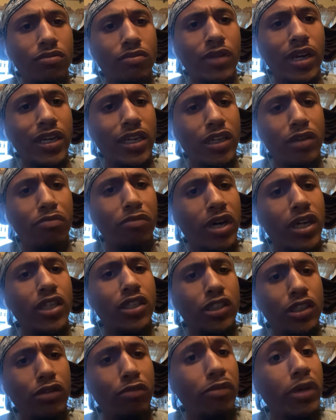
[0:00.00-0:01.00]
I need
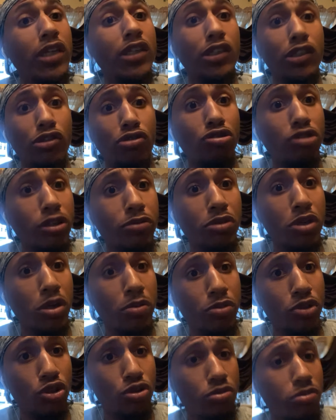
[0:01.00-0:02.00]
monies to make these dreams
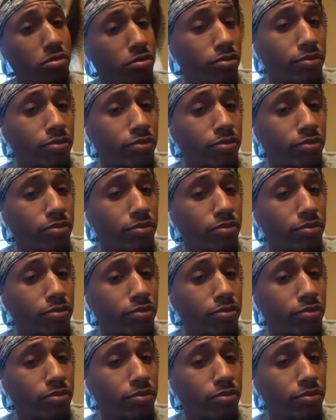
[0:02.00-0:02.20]
come true.